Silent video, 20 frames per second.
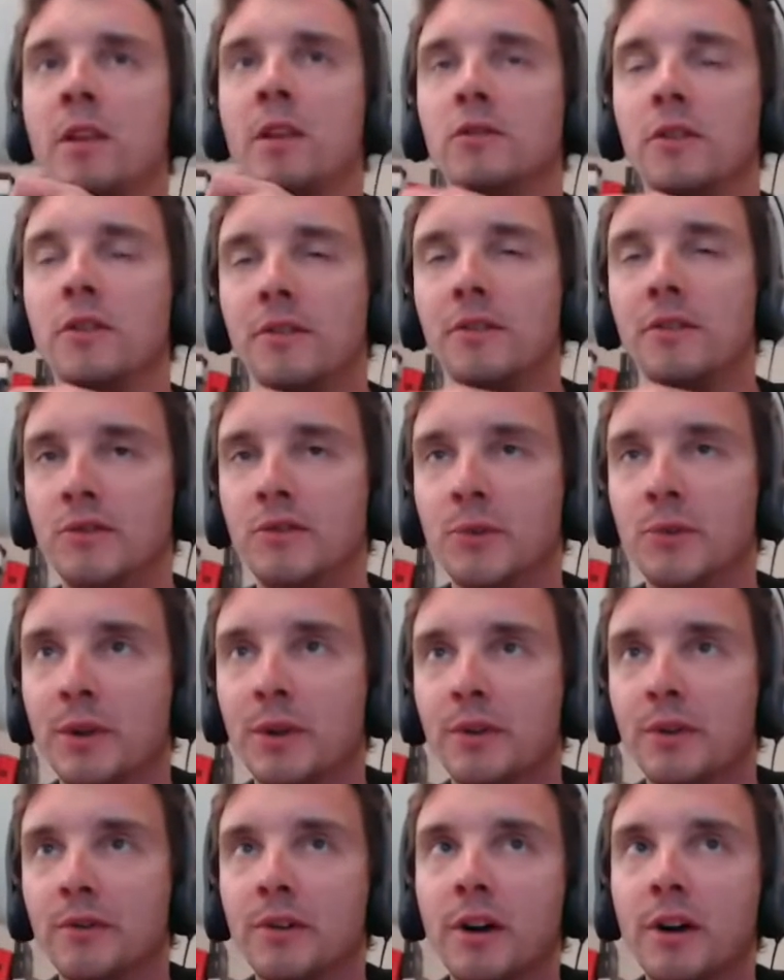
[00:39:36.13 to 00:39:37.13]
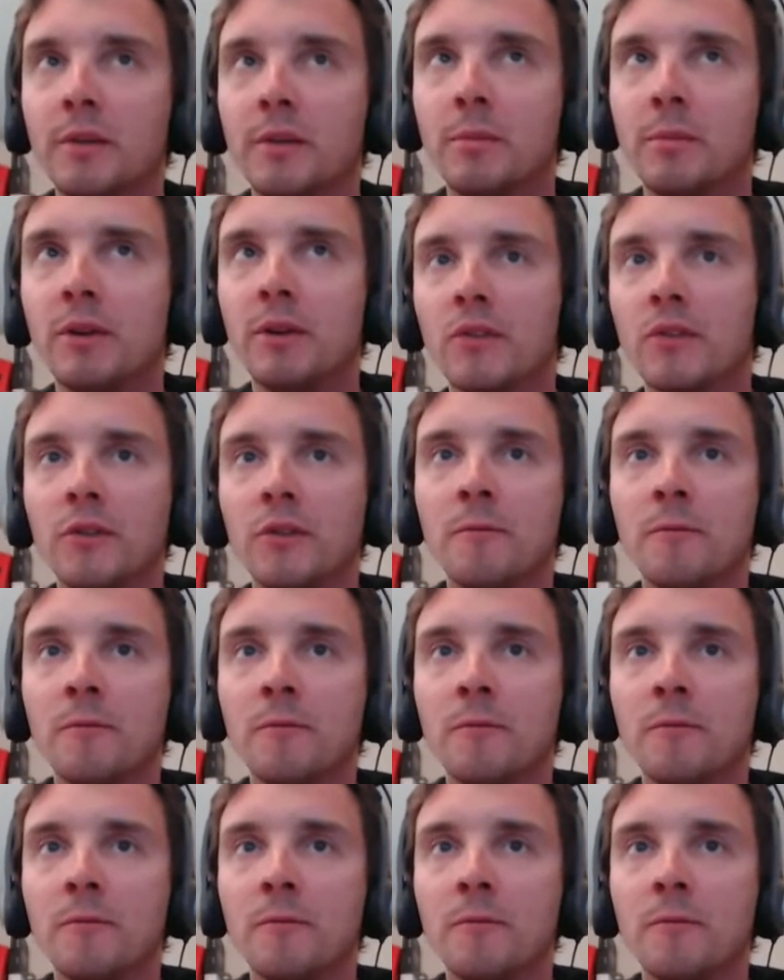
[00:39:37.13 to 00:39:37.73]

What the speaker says: Just enjoy the ride, basically.